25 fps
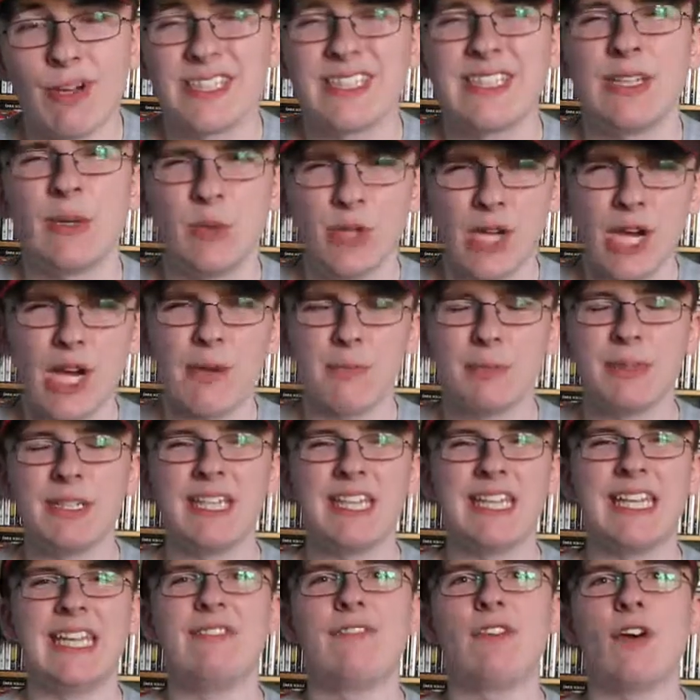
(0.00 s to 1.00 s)
I still can't
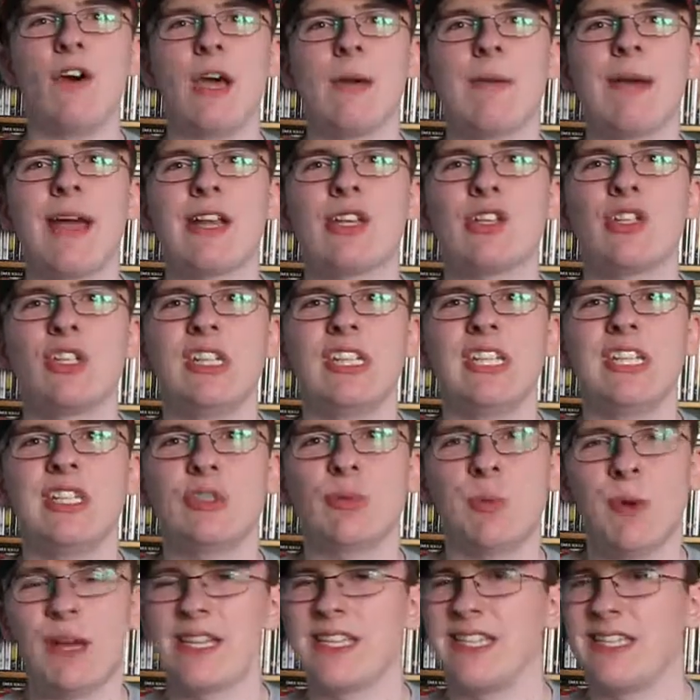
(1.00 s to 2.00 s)
believe I'm actually
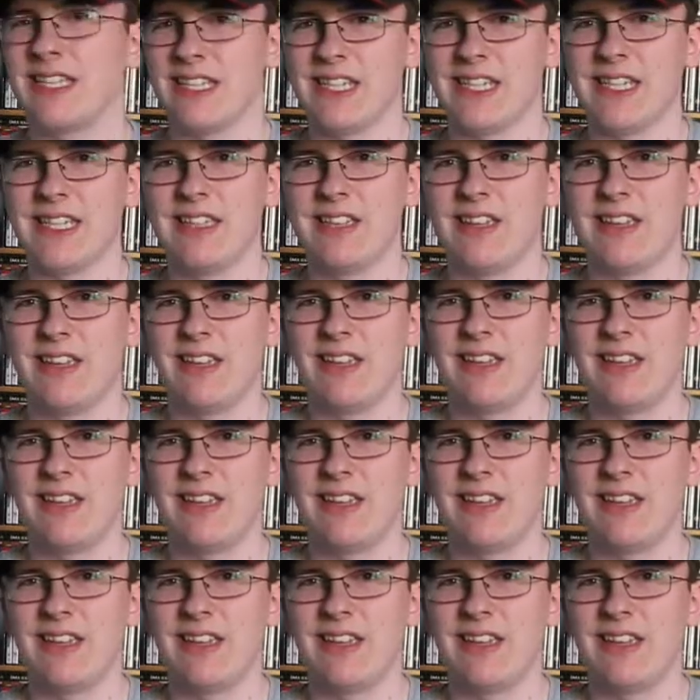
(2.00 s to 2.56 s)
20.